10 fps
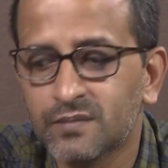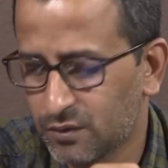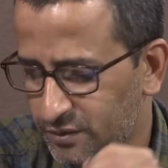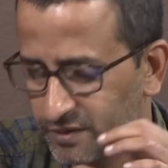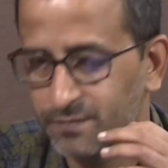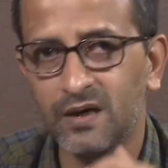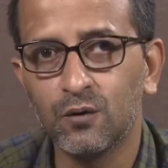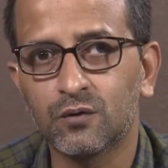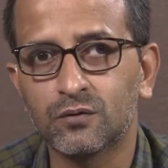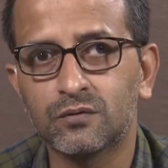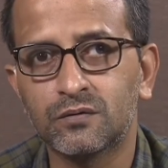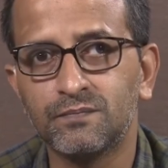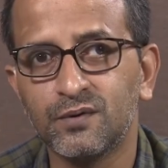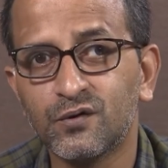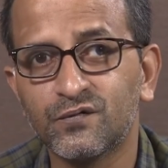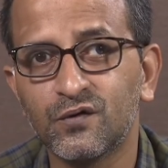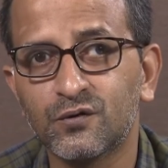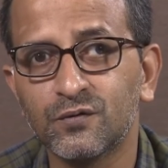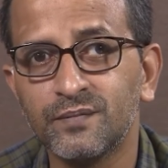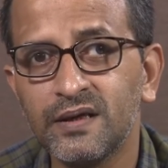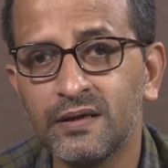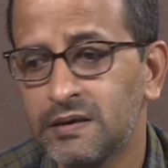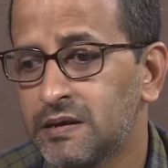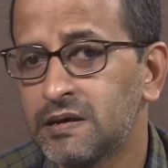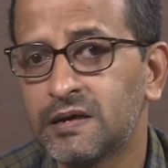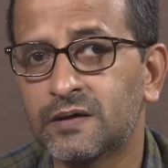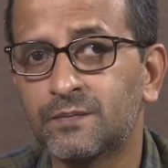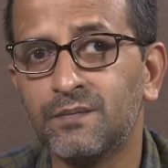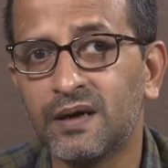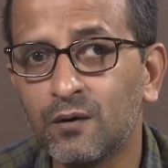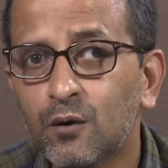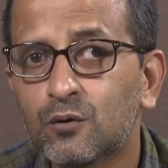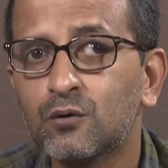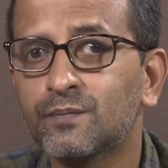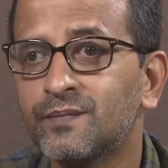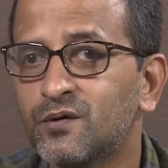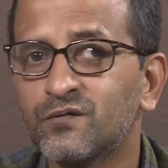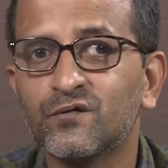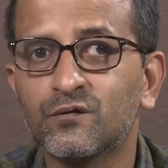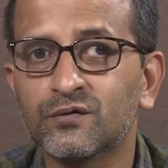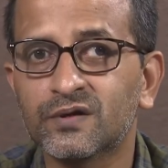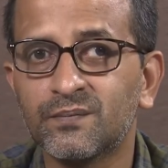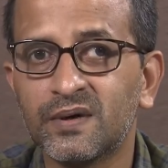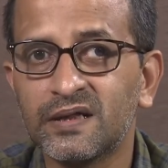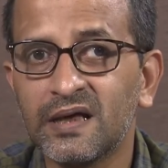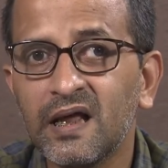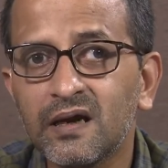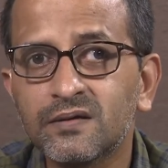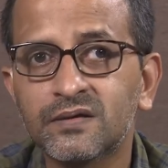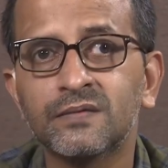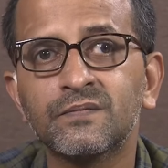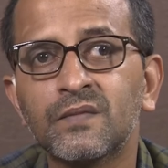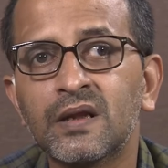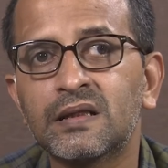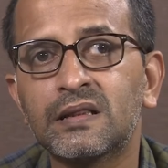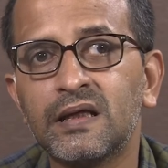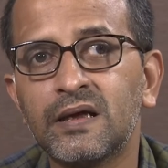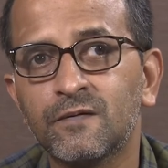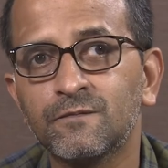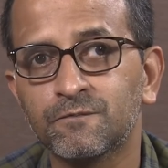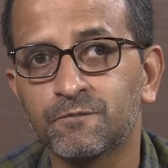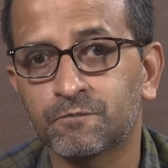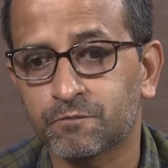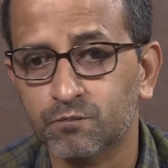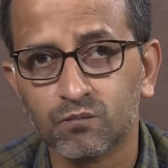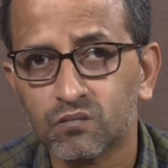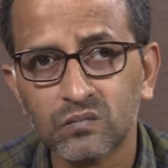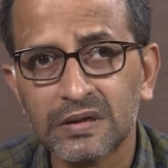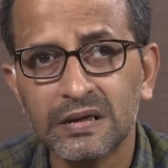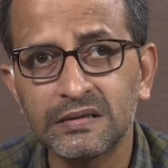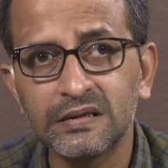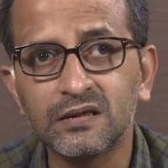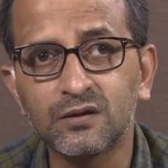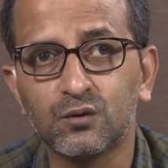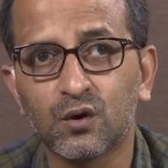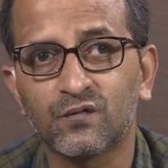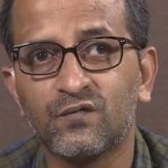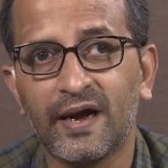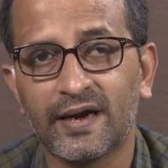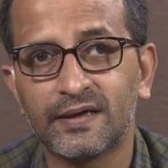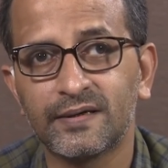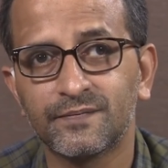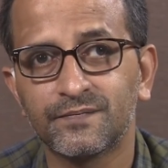because it may look beautiful to me, it may not look beautiful to somebody else, then this is not fact.